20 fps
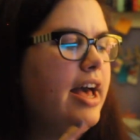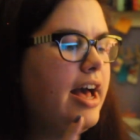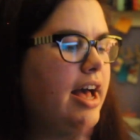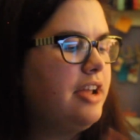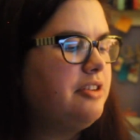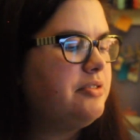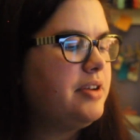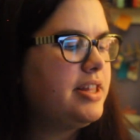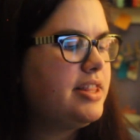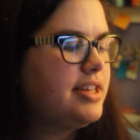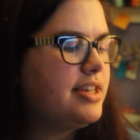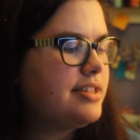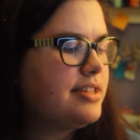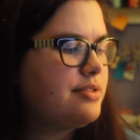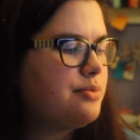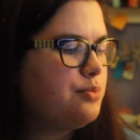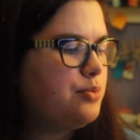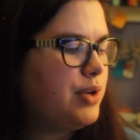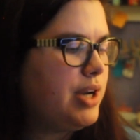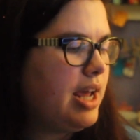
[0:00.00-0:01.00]
I read
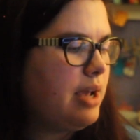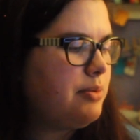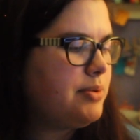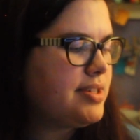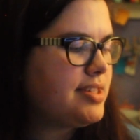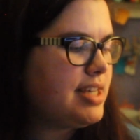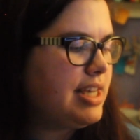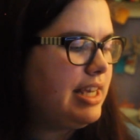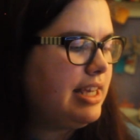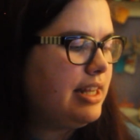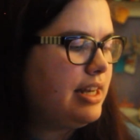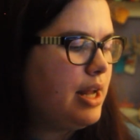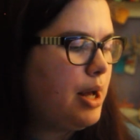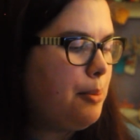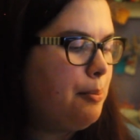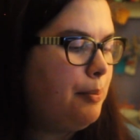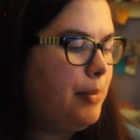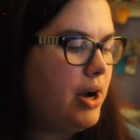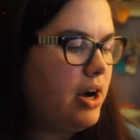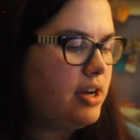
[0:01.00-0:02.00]
this when I was in
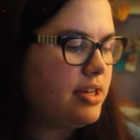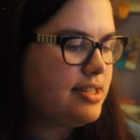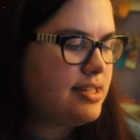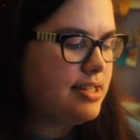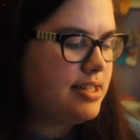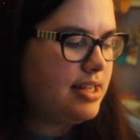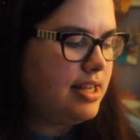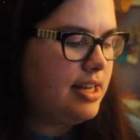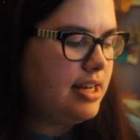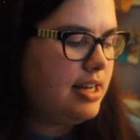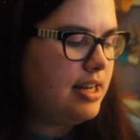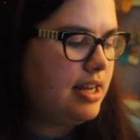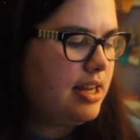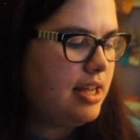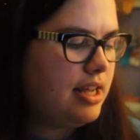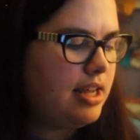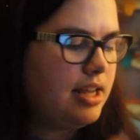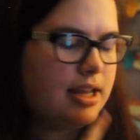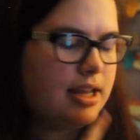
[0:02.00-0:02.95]
Boston